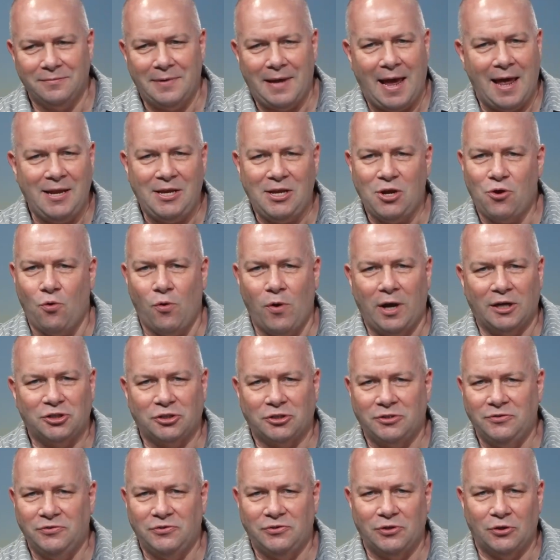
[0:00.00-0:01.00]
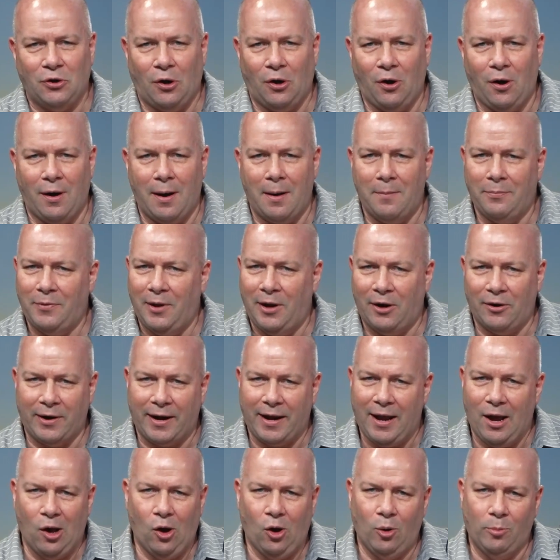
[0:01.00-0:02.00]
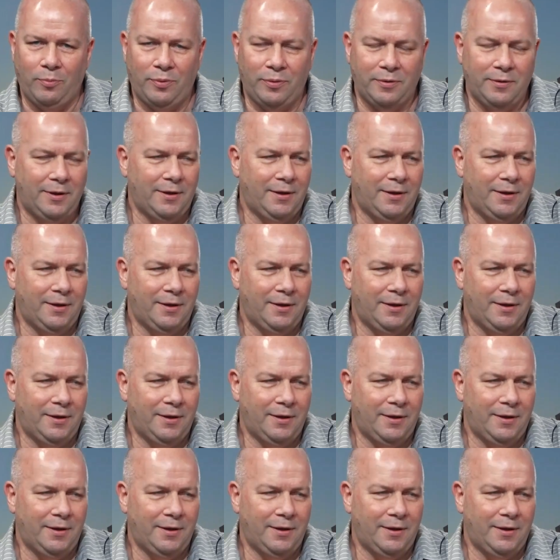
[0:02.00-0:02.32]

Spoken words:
Any questions at all, I'm there to help.